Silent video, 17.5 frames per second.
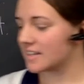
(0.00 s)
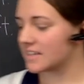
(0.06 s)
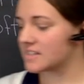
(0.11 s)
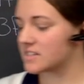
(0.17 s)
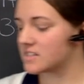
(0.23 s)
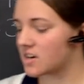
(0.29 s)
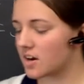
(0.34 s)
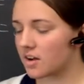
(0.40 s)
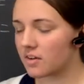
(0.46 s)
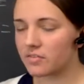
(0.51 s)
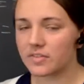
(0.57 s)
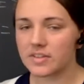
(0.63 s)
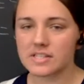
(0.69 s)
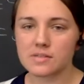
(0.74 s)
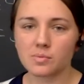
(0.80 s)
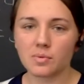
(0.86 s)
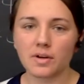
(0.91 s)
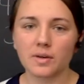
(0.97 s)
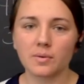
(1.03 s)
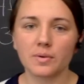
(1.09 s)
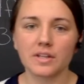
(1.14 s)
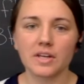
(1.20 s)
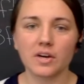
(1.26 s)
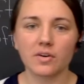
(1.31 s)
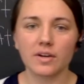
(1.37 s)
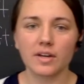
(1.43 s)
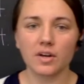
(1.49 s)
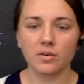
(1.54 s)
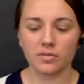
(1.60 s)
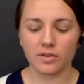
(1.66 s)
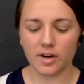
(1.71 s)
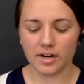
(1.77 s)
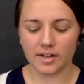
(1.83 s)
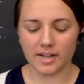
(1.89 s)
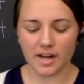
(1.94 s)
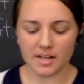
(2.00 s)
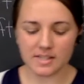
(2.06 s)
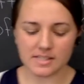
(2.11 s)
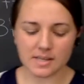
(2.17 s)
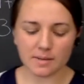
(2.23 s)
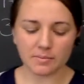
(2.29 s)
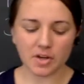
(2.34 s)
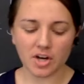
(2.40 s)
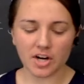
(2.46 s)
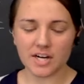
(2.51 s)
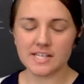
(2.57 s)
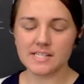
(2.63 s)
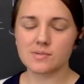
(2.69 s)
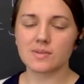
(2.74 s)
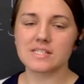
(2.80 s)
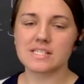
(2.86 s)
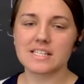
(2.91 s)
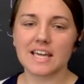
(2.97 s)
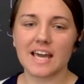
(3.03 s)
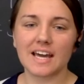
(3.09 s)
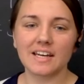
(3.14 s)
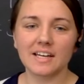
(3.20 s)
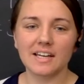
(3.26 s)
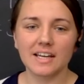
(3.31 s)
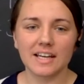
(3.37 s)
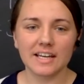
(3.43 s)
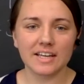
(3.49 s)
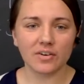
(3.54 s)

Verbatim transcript: Let's start off this morning with going over our concept cards once again.